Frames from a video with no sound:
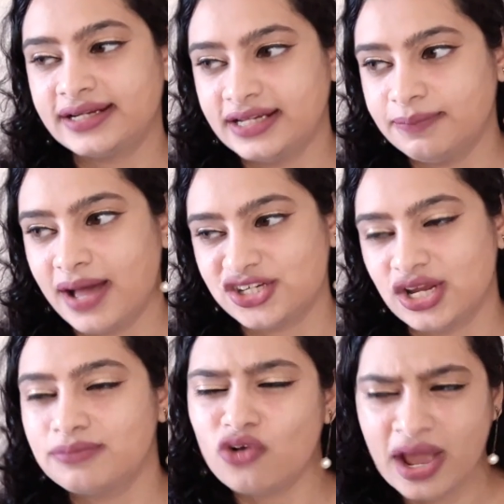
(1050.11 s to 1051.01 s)
any
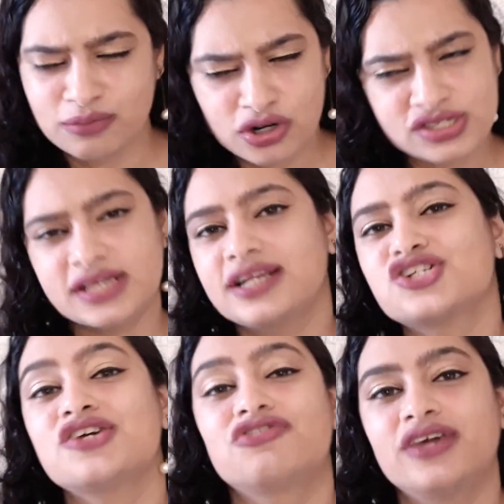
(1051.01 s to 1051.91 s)
pageant. I'm not saying that
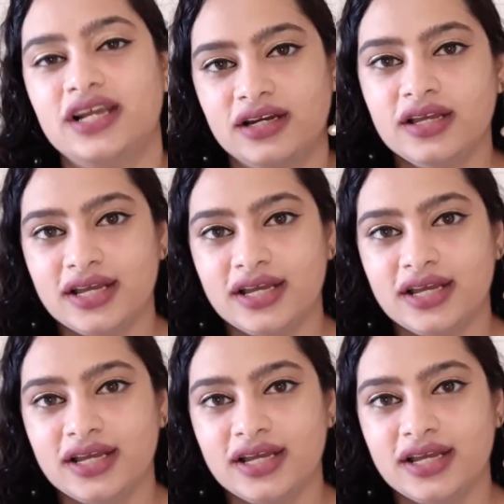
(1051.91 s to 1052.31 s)
she failed.